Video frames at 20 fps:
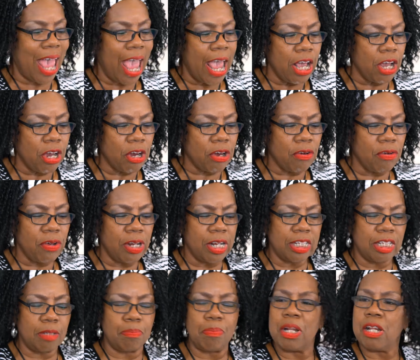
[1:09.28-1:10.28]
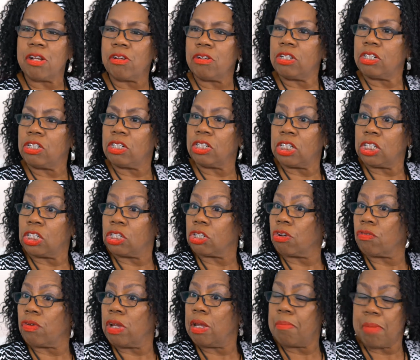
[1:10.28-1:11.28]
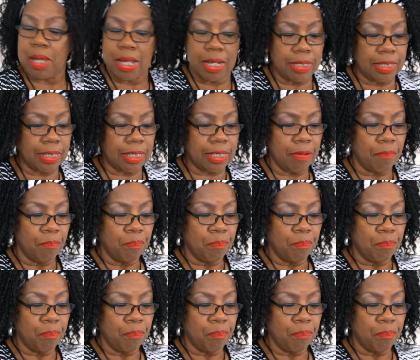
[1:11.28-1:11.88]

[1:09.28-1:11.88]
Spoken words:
anger and it's bitter disagreements